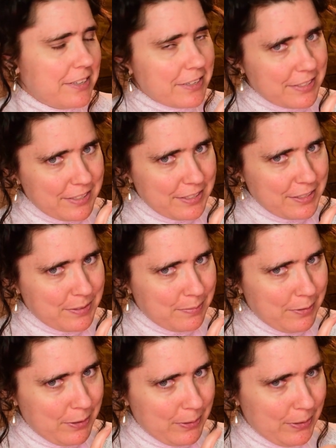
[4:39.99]
just a
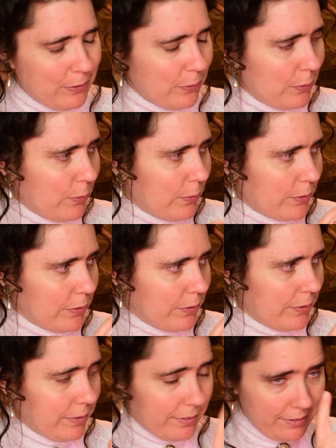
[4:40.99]
small little
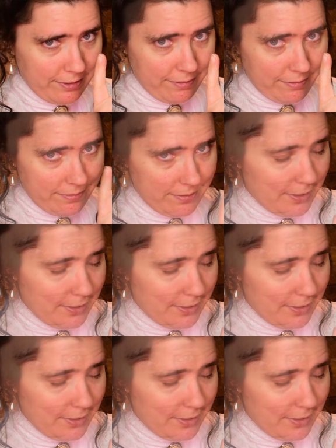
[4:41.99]
corner of